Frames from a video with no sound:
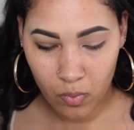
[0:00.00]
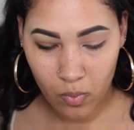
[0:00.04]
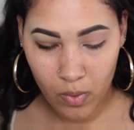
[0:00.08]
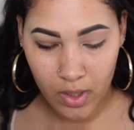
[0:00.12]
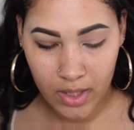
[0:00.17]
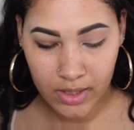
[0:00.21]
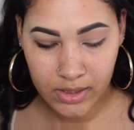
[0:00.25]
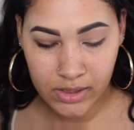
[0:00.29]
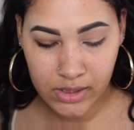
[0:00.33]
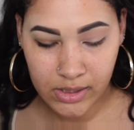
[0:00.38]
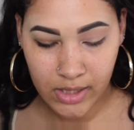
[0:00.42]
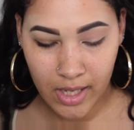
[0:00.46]

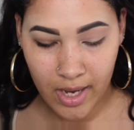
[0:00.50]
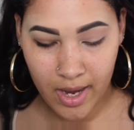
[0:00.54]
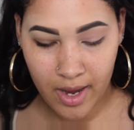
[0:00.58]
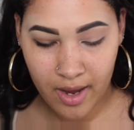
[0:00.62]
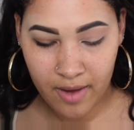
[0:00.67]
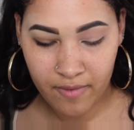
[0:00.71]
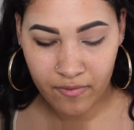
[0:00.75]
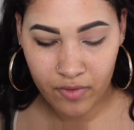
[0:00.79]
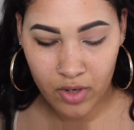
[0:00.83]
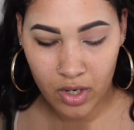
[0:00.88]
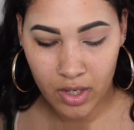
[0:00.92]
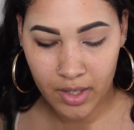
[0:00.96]
once
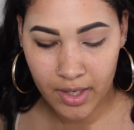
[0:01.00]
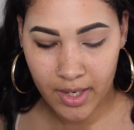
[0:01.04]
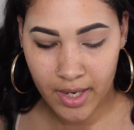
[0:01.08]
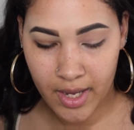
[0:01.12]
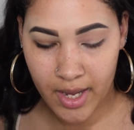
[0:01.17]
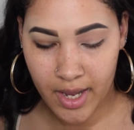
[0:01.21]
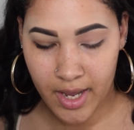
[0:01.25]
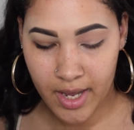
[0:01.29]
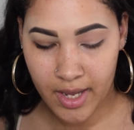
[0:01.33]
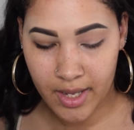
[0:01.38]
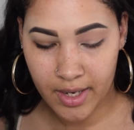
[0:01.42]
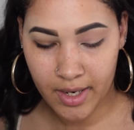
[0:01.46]
I've gone
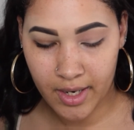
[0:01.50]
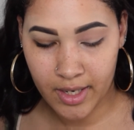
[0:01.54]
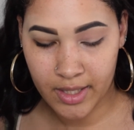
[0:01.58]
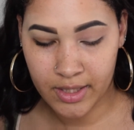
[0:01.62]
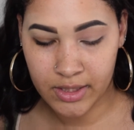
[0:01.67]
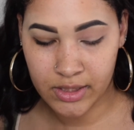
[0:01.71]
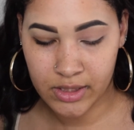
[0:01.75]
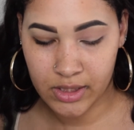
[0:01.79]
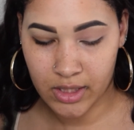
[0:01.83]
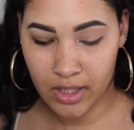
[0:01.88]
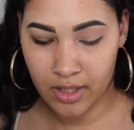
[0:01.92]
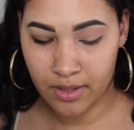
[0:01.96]
ahead
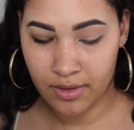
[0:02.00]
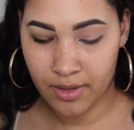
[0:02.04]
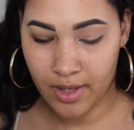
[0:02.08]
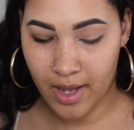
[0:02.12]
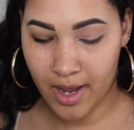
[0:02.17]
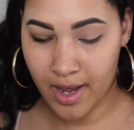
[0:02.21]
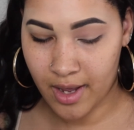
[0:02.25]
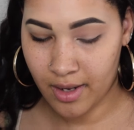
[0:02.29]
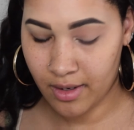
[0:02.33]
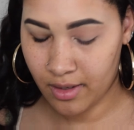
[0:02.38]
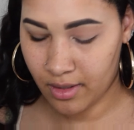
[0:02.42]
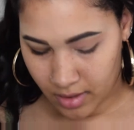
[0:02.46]
and done
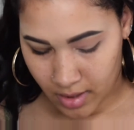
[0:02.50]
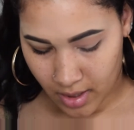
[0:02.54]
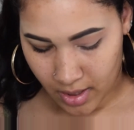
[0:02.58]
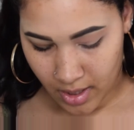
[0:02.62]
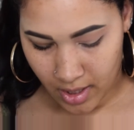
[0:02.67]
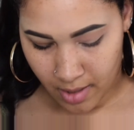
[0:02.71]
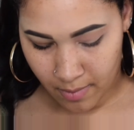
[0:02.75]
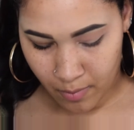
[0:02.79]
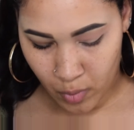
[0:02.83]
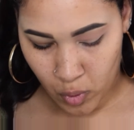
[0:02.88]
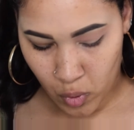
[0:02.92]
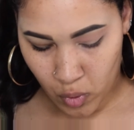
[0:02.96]
that, then
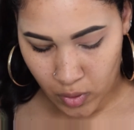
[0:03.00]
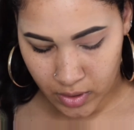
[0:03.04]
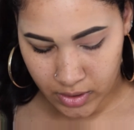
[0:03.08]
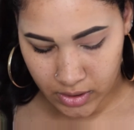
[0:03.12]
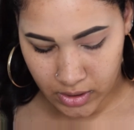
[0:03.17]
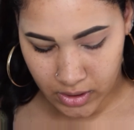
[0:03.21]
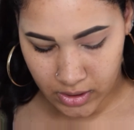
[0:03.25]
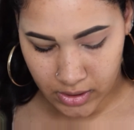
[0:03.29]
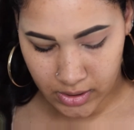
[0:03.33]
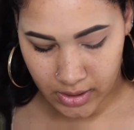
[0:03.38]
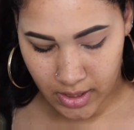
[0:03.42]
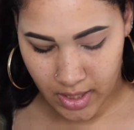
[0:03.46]
I'm going
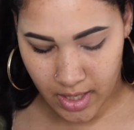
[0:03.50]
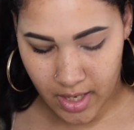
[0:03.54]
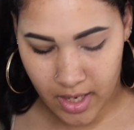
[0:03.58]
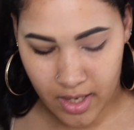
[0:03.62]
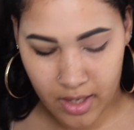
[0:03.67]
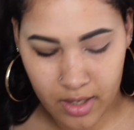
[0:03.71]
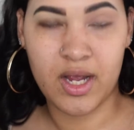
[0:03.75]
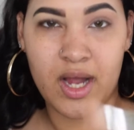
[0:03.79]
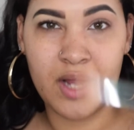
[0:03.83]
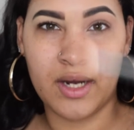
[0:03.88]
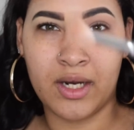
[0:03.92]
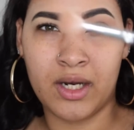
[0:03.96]
to
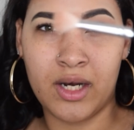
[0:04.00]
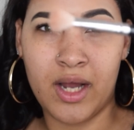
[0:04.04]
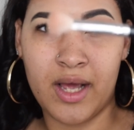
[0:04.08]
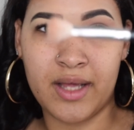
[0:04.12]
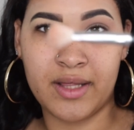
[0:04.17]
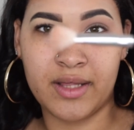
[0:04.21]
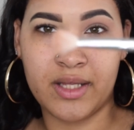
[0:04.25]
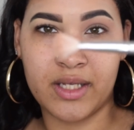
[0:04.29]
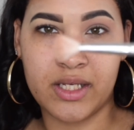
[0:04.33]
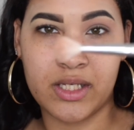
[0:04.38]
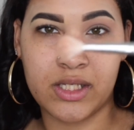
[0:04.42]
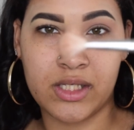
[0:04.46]
take kind of
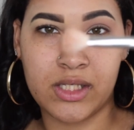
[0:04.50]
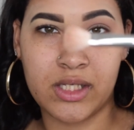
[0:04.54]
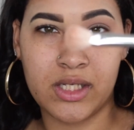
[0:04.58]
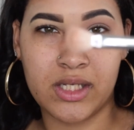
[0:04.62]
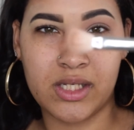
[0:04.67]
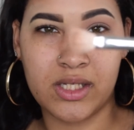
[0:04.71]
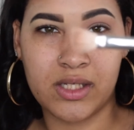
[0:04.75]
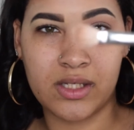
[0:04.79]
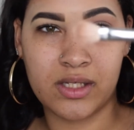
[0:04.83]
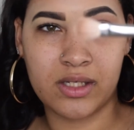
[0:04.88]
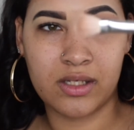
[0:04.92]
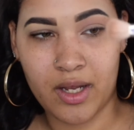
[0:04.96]
like this,
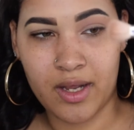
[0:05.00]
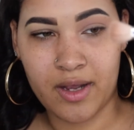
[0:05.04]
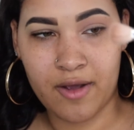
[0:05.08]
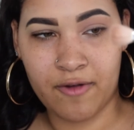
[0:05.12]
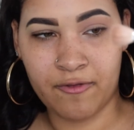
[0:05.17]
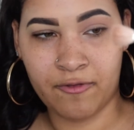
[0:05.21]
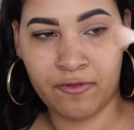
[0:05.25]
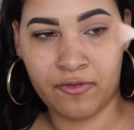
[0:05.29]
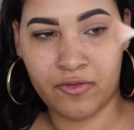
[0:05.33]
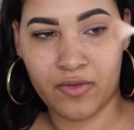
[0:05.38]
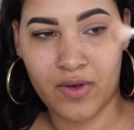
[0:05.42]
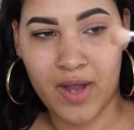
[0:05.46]
it's like a
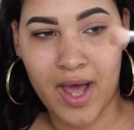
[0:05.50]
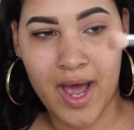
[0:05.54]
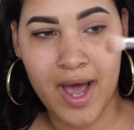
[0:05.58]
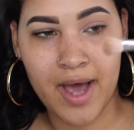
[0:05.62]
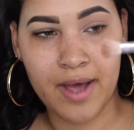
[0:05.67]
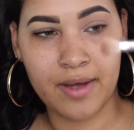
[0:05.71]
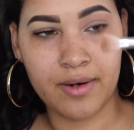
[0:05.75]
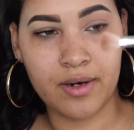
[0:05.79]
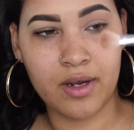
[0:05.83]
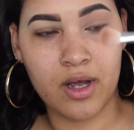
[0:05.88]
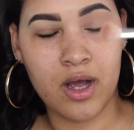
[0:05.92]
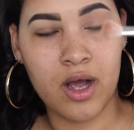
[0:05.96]

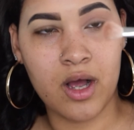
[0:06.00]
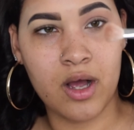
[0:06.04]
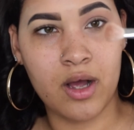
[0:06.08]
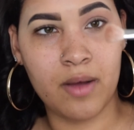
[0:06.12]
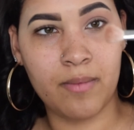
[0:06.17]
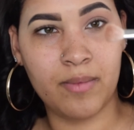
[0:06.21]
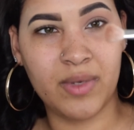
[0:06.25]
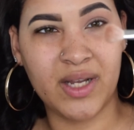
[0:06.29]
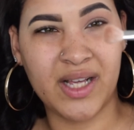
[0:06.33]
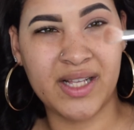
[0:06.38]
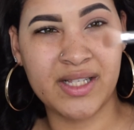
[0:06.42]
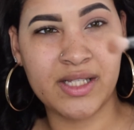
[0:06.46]
flat
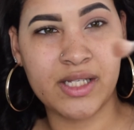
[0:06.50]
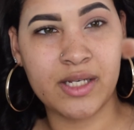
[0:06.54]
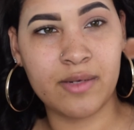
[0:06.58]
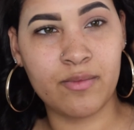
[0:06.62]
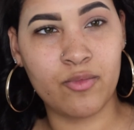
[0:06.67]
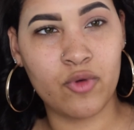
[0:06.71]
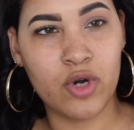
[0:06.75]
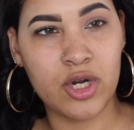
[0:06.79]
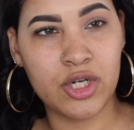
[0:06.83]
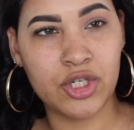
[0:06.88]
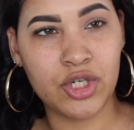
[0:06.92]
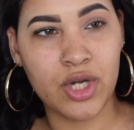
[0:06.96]
blending
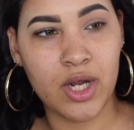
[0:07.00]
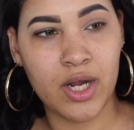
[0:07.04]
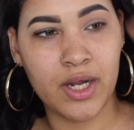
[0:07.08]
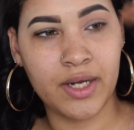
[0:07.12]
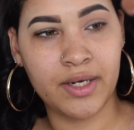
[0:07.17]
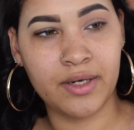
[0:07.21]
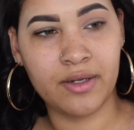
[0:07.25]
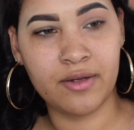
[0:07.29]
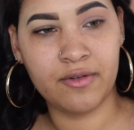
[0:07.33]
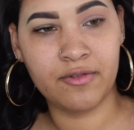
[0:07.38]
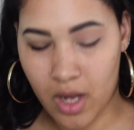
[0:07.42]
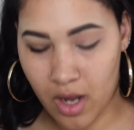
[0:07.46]
brush
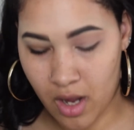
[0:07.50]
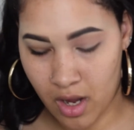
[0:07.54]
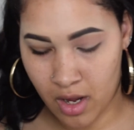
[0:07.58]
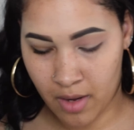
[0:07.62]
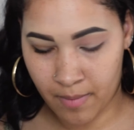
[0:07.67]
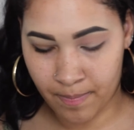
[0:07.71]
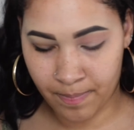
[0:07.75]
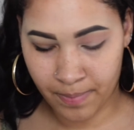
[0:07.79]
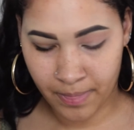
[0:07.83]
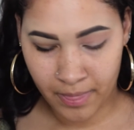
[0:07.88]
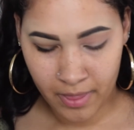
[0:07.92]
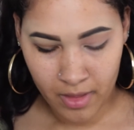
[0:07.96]
kind of,
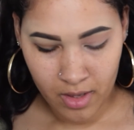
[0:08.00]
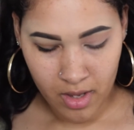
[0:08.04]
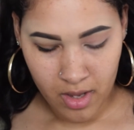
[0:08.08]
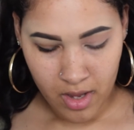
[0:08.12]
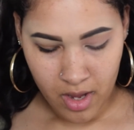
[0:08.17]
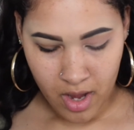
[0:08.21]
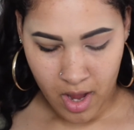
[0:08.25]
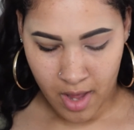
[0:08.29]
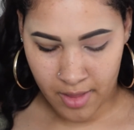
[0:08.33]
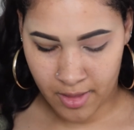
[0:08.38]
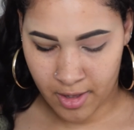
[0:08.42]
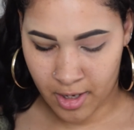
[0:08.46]
and
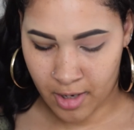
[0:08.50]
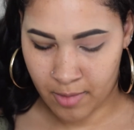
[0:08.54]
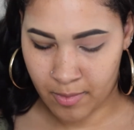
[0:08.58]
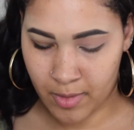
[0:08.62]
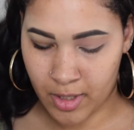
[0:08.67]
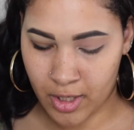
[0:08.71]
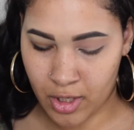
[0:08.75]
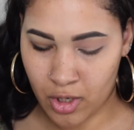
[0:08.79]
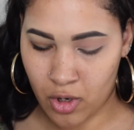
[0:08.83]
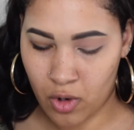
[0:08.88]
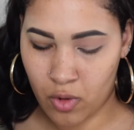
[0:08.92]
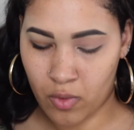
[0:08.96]
then I'm
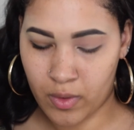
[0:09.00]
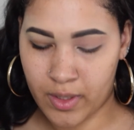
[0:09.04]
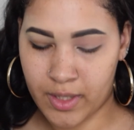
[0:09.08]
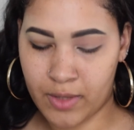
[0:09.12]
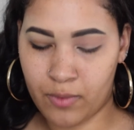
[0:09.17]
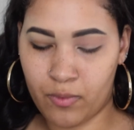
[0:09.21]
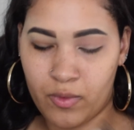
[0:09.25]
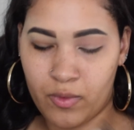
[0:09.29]
gonna go in